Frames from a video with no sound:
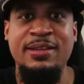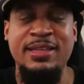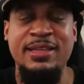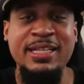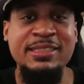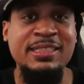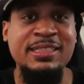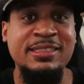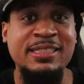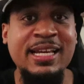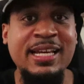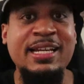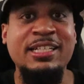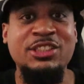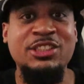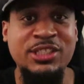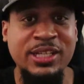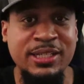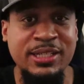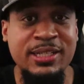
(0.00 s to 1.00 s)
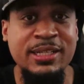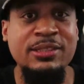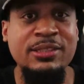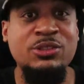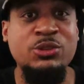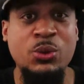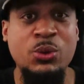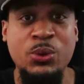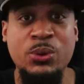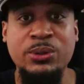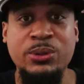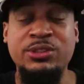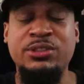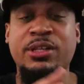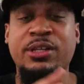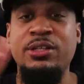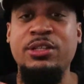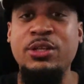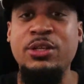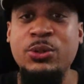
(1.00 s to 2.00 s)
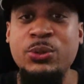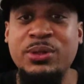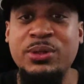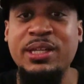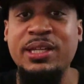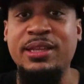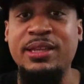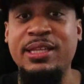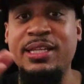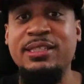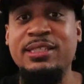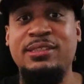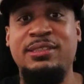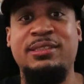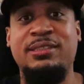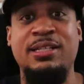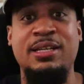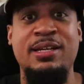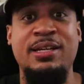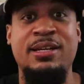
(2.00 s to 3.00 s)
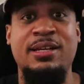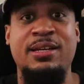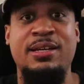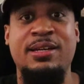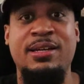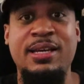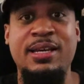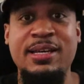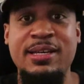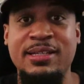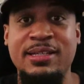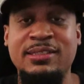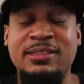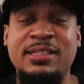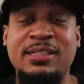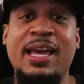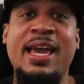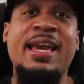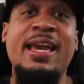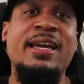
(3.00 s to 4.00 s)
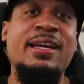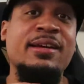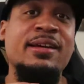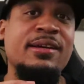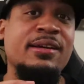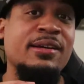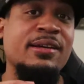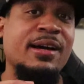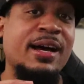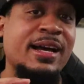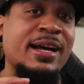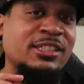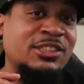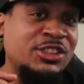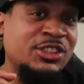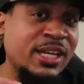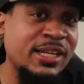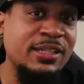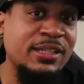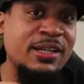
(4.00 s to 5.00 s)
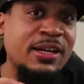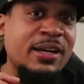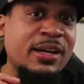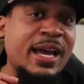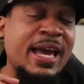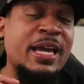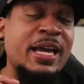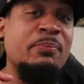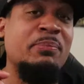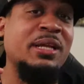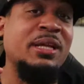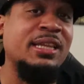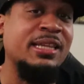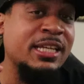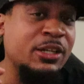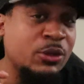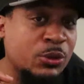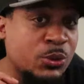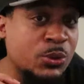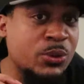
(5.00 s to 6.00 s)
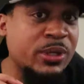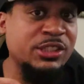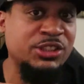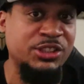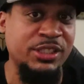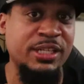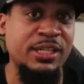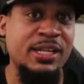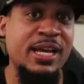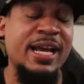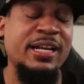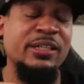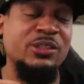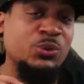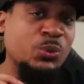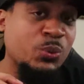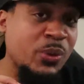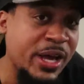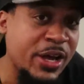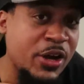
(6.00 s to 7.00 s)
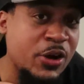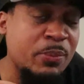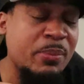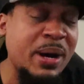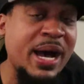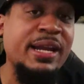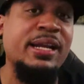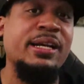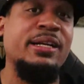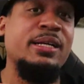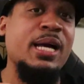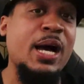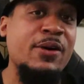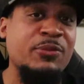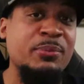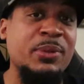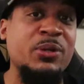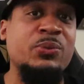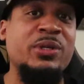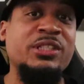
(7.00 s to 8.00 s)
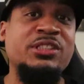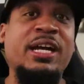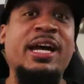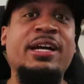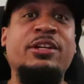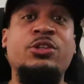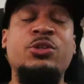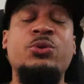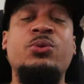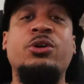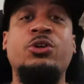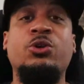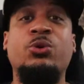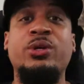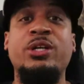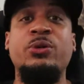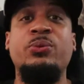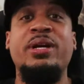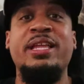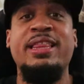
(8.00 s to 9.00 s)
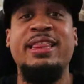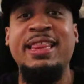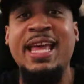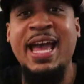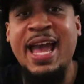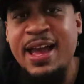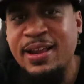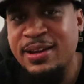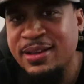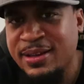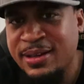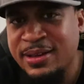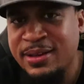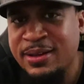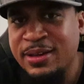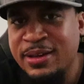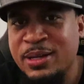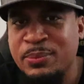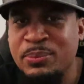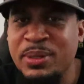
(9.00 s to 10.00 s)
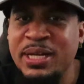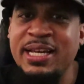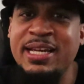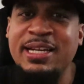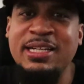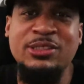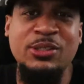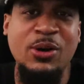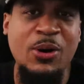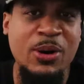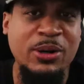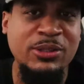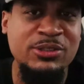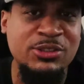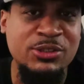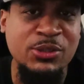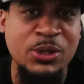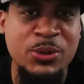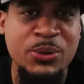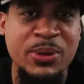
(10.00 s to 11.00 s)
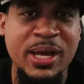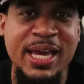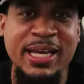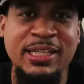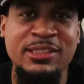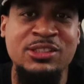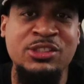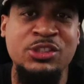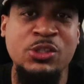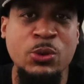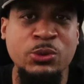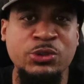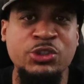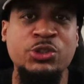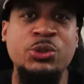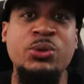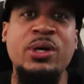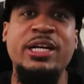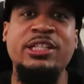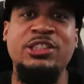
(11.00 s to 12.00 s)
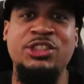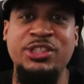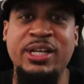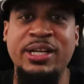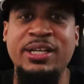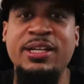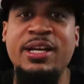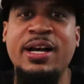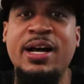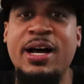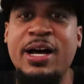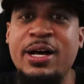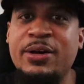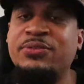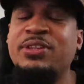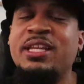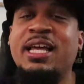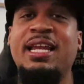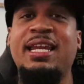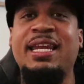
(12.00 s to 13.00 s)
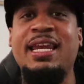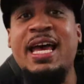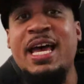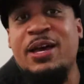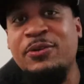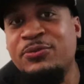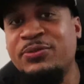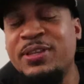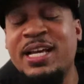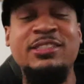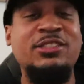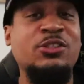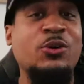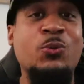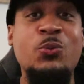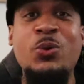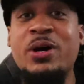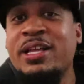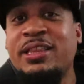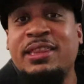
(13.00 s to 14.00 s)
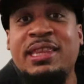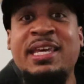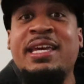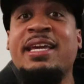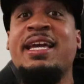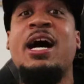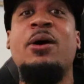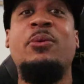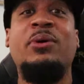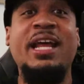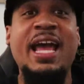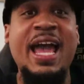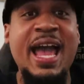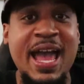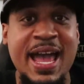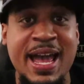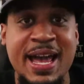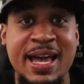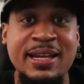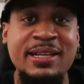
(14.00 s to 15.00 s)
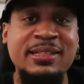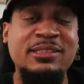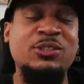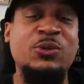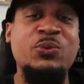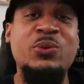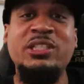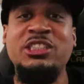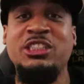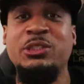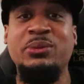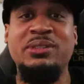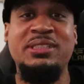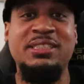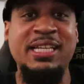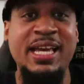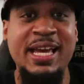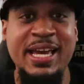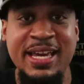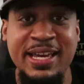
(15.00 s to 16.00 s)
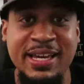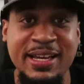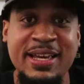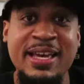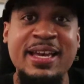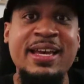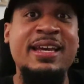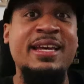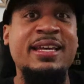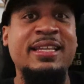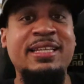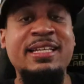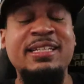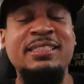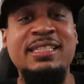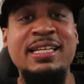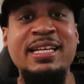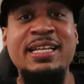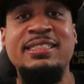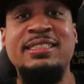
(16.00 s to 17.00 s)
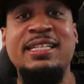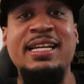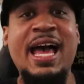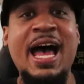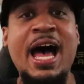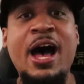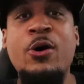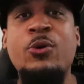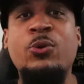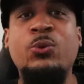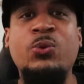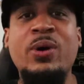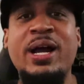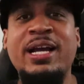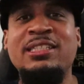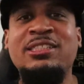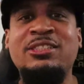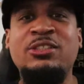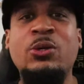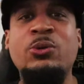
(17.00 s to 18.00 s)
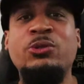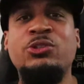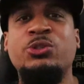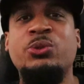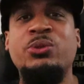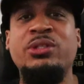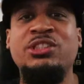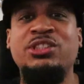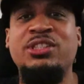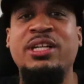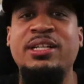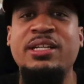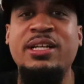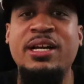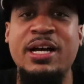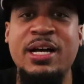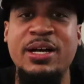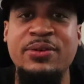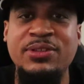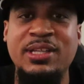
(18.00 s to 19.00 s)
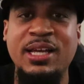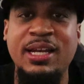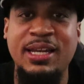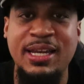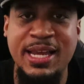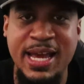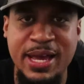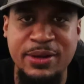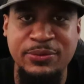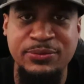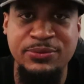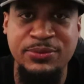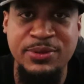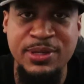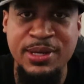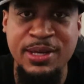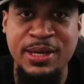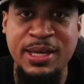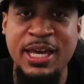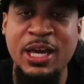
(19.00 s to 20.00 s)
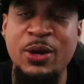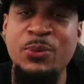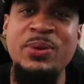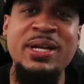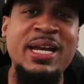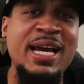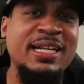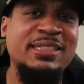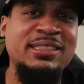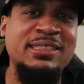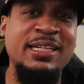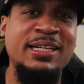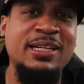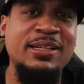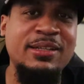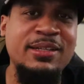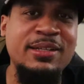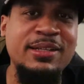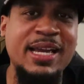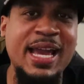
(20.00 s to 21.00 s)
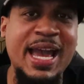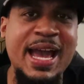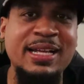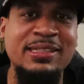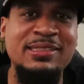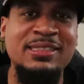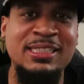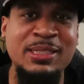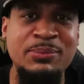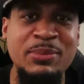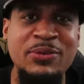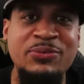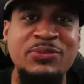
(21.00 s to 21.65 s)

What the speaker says: this is an agenda towards the youth. This is a political agenda as well by the government, which I do agree with that. But it is also a social agenda of the left. That's the one thing I would add to what she was saying. This is an outright social agenda of the left. And we got to take a look at some